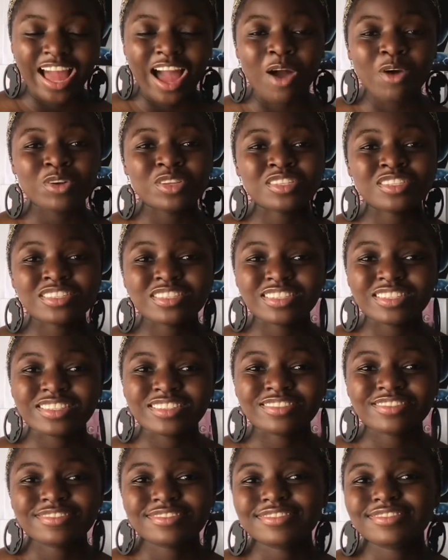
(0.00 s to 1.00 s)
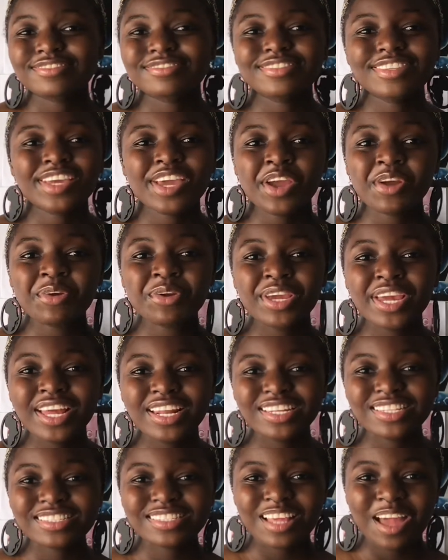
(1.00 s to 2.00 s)
I won't carry
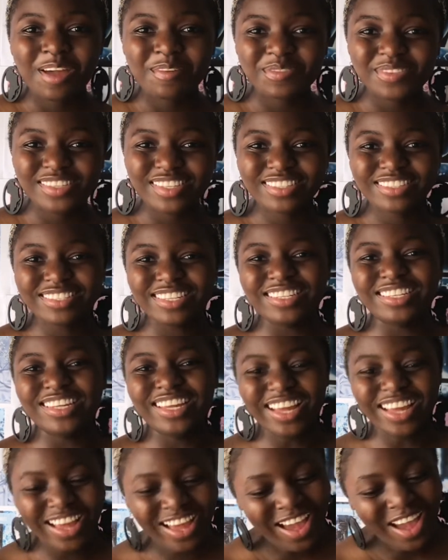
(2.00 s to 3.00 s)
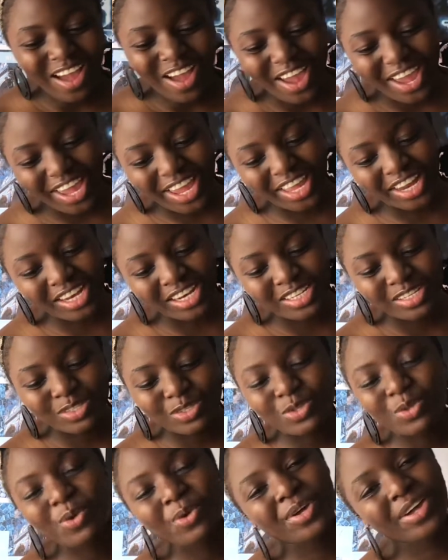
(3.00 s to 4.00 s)
any subject. And
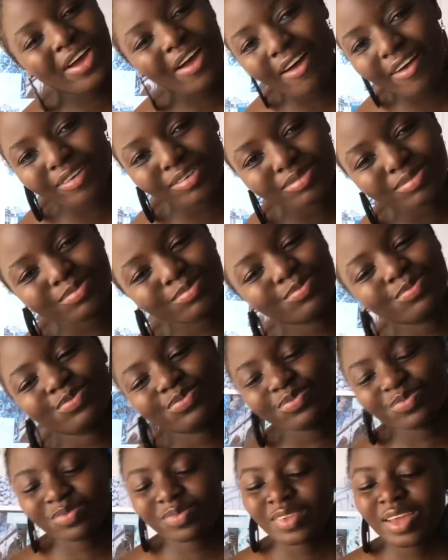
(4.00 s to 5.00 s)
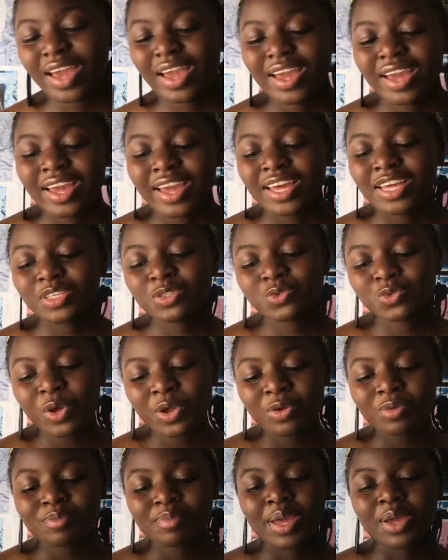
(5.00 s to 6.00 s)
so yeah, it's one
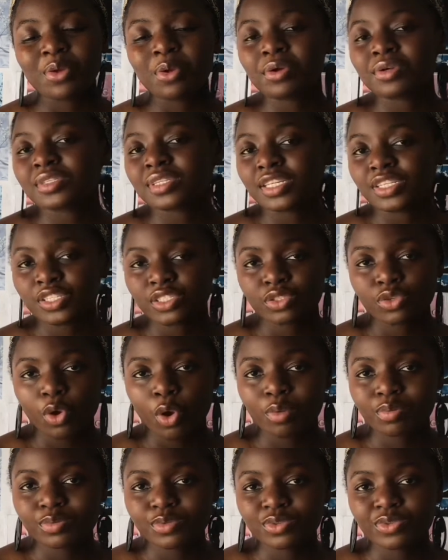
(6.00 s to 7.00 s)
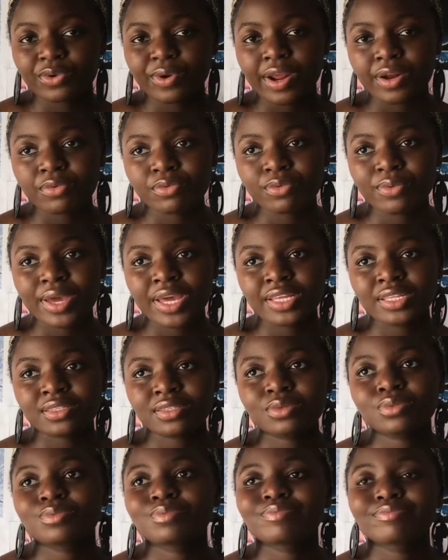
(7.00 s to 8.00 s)
of my goals. I just hope to graduate.
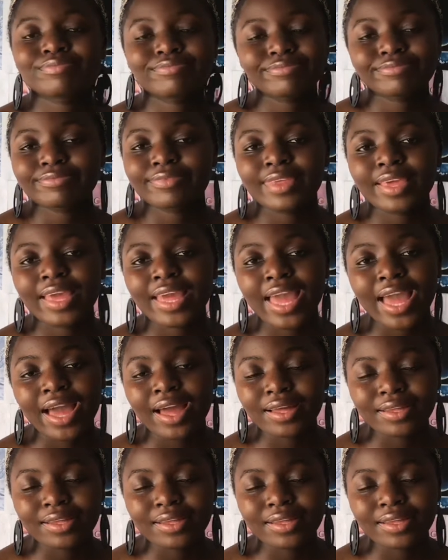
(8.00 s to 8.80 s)
Yeah.